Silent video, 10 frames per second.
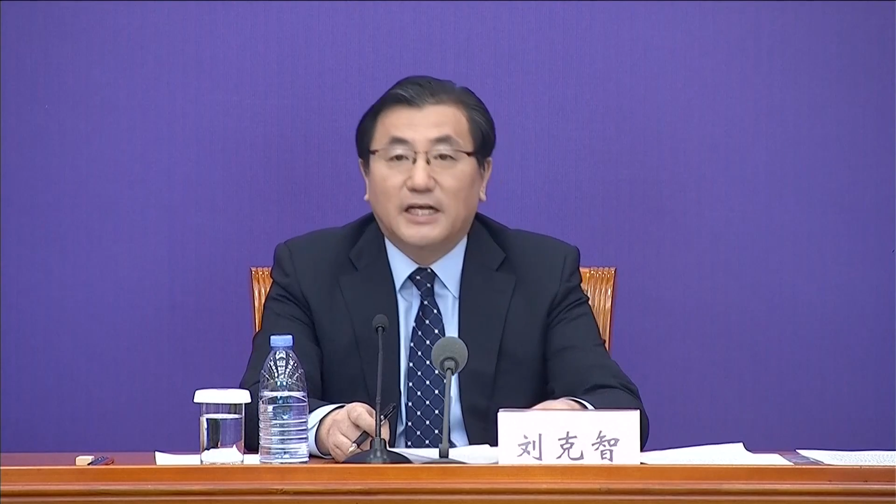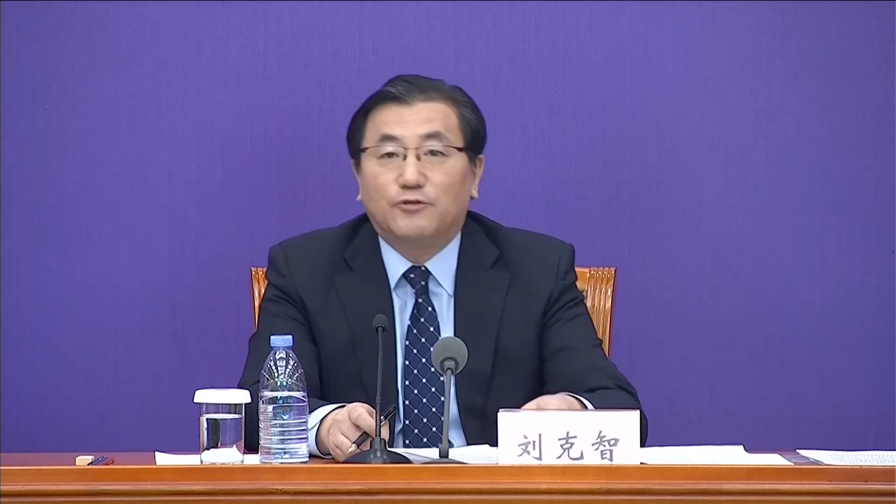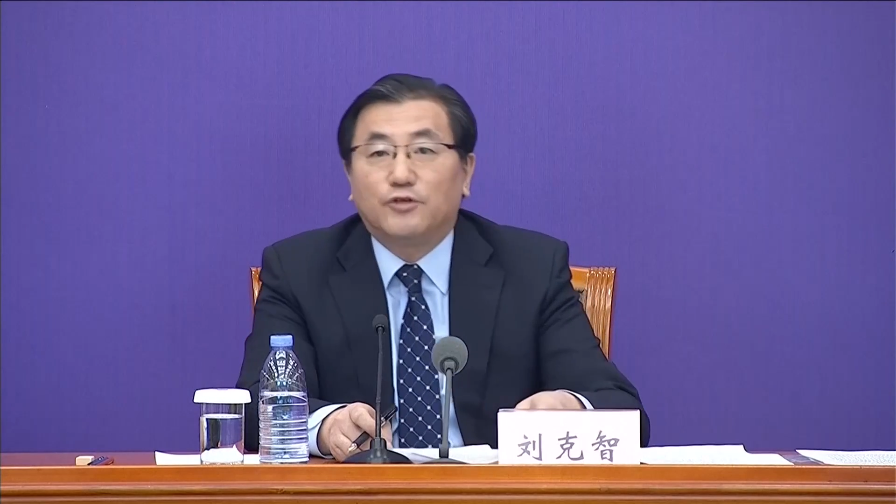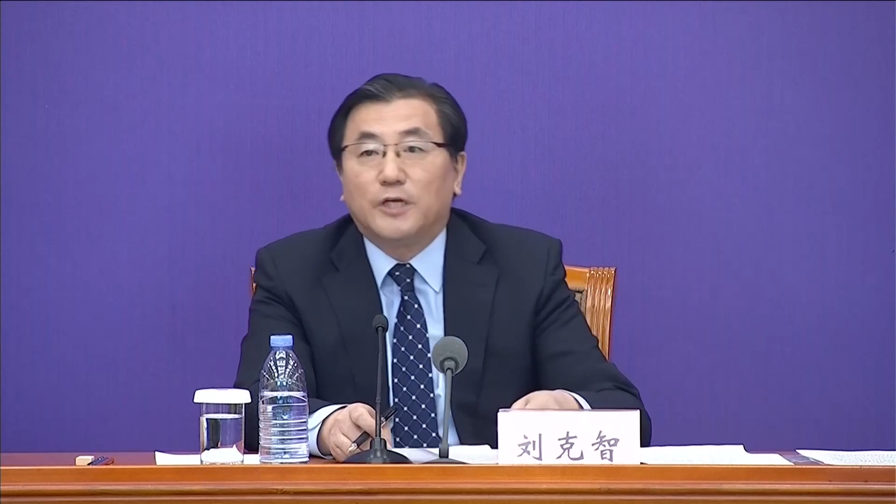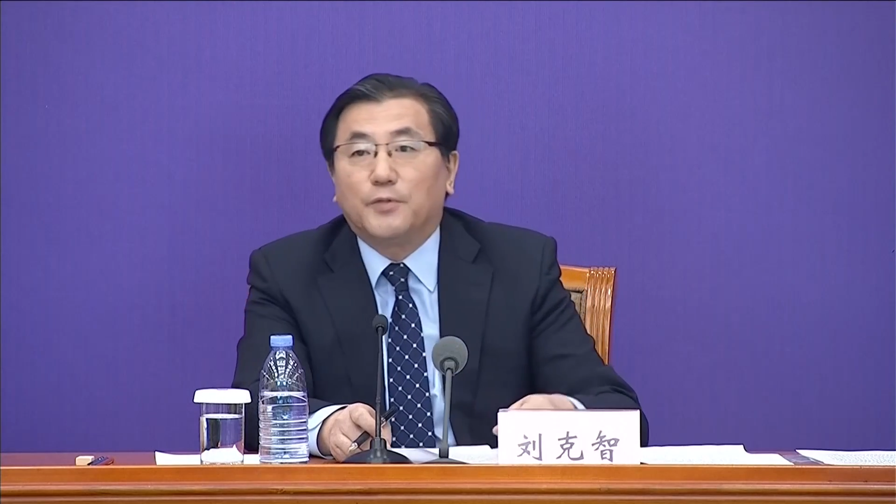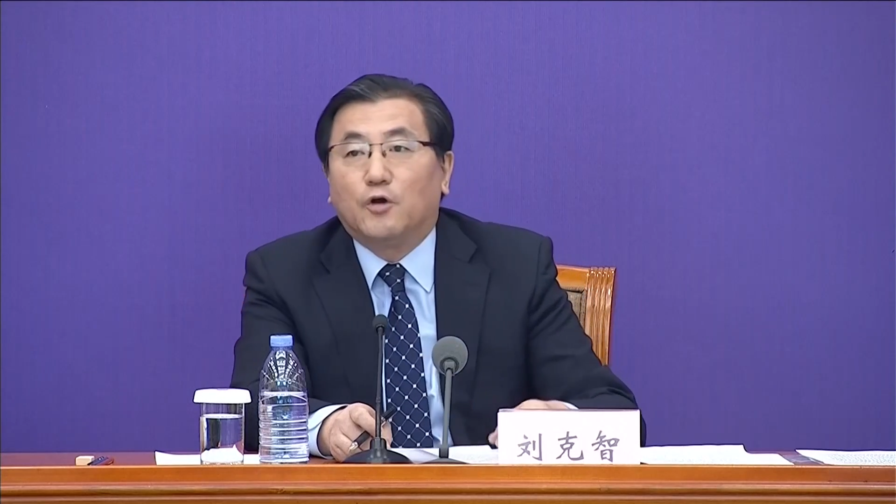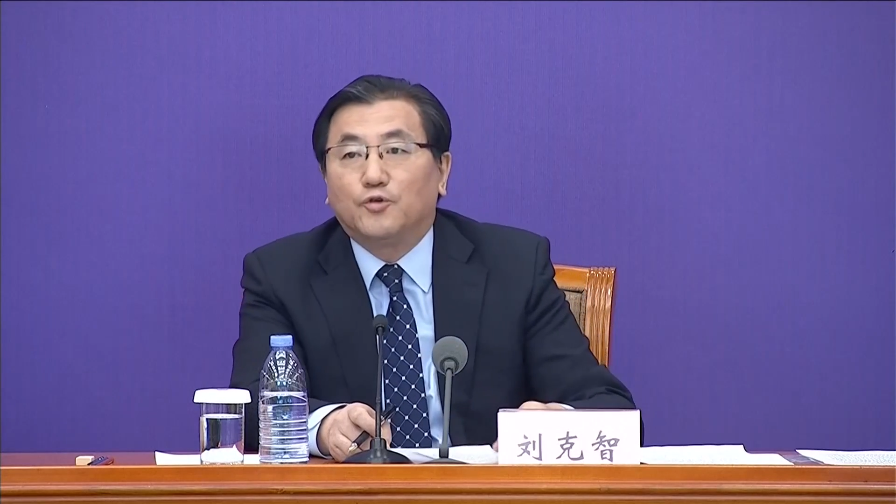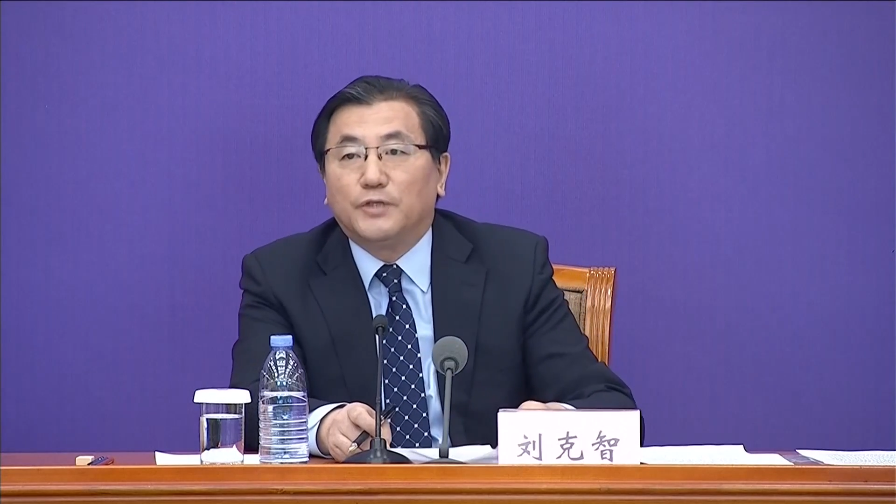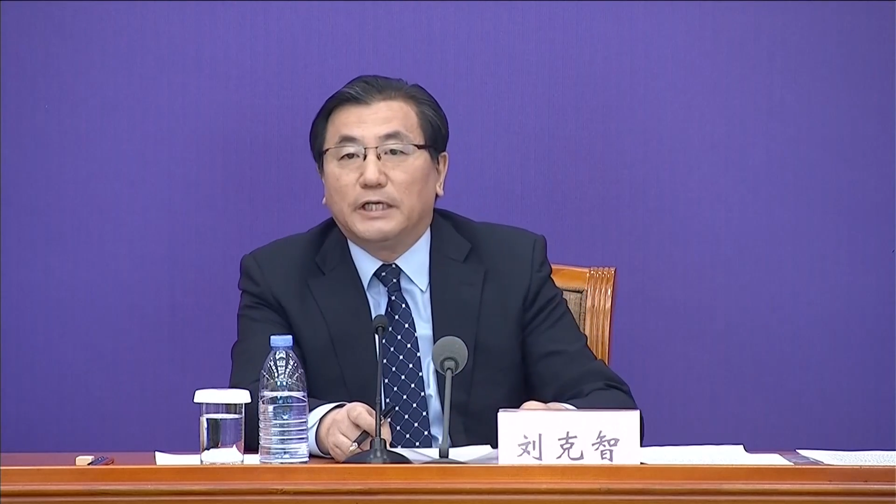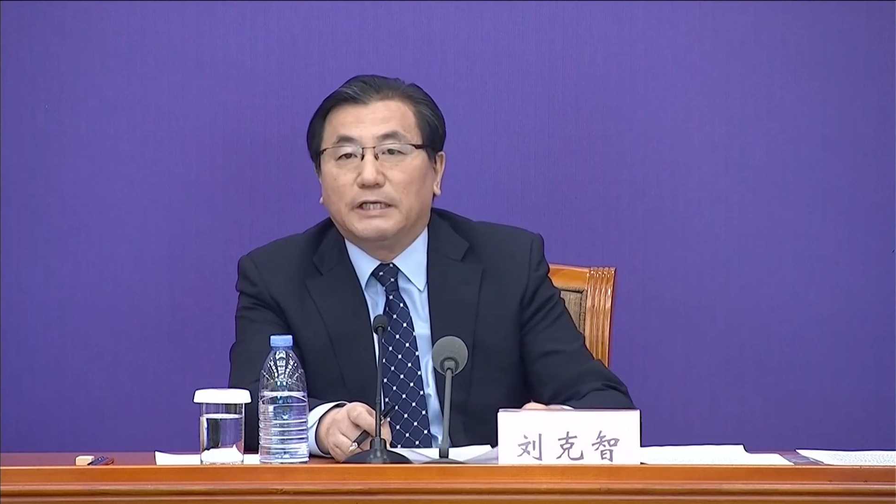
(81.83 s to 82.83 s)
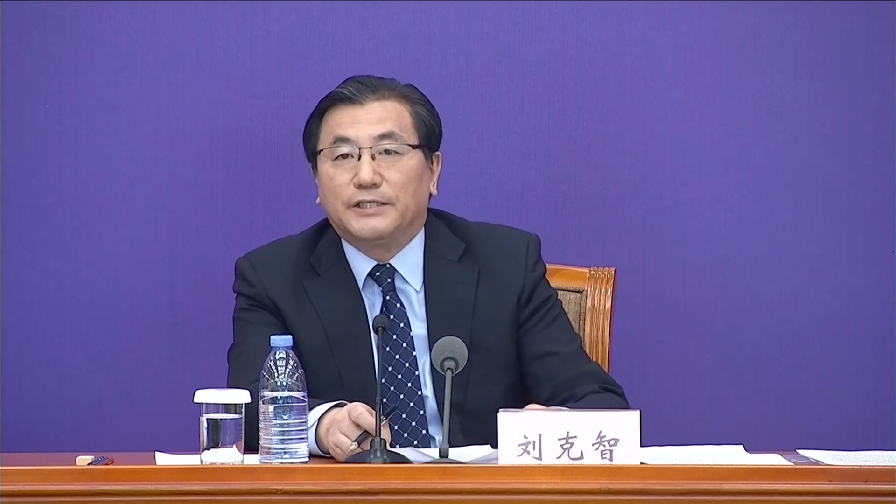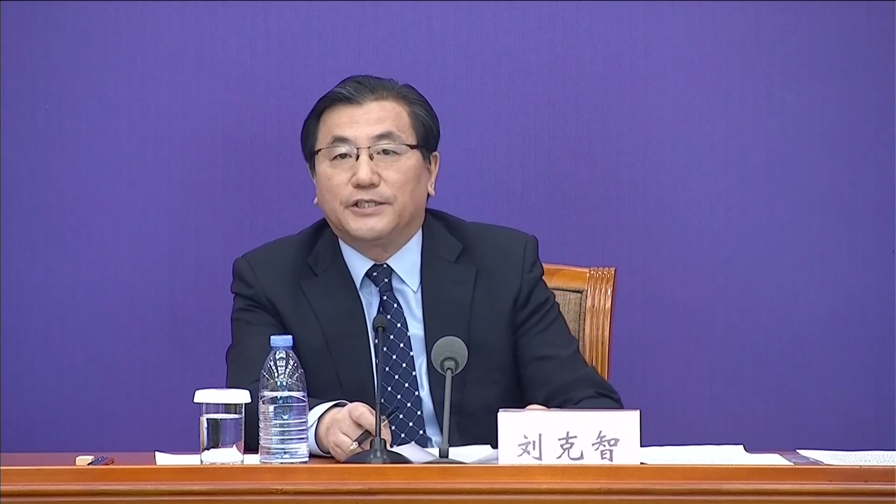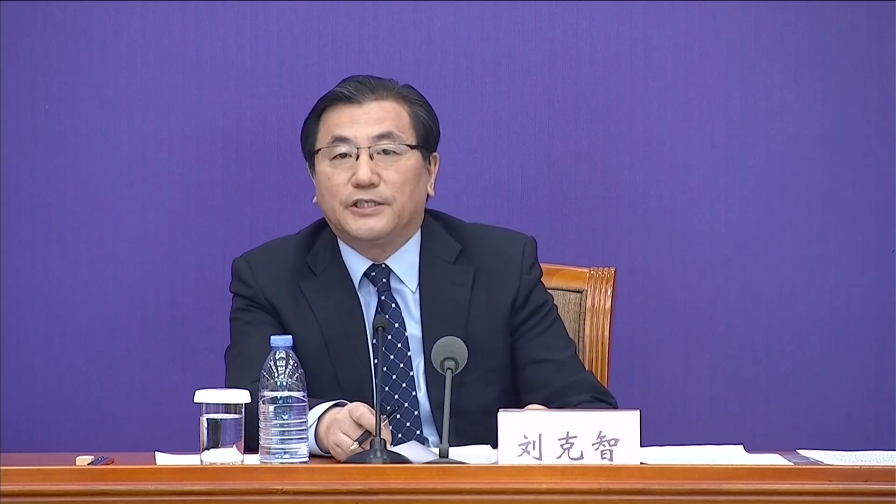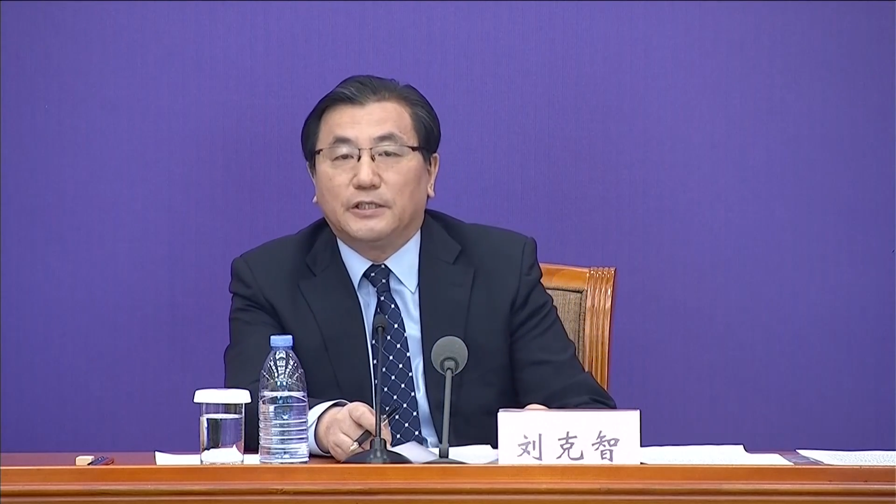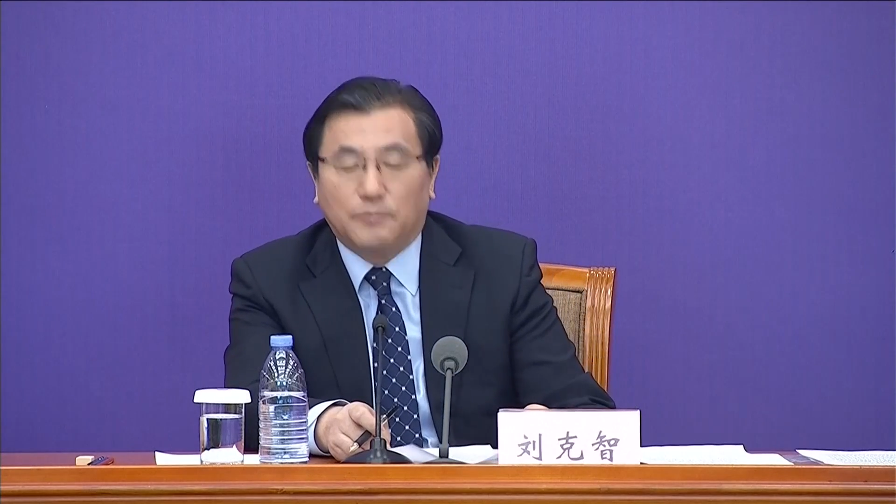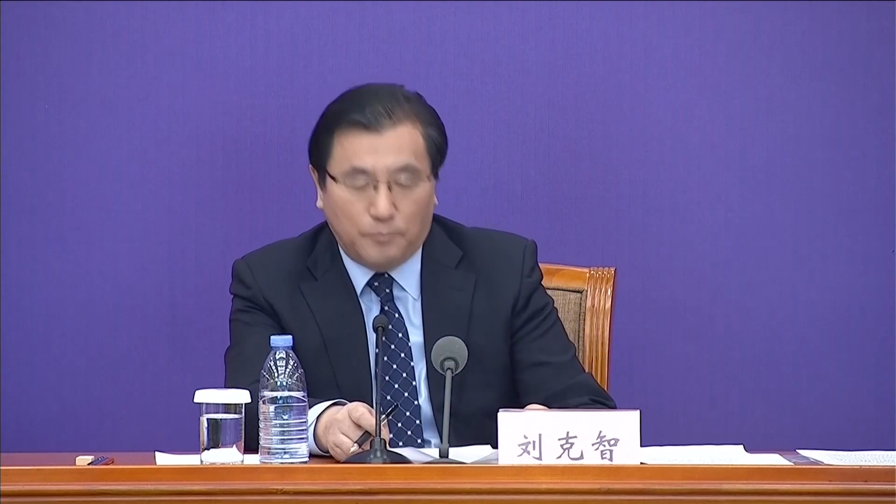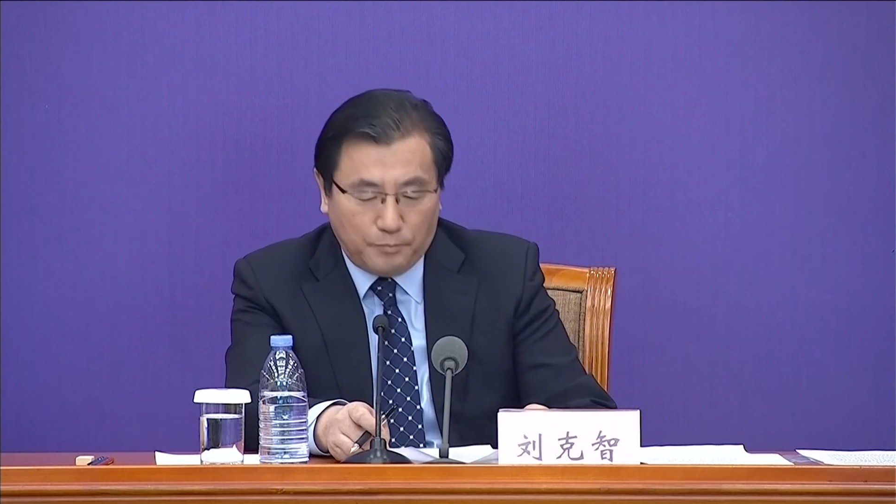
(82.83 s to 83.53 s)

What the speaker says: licensed tourist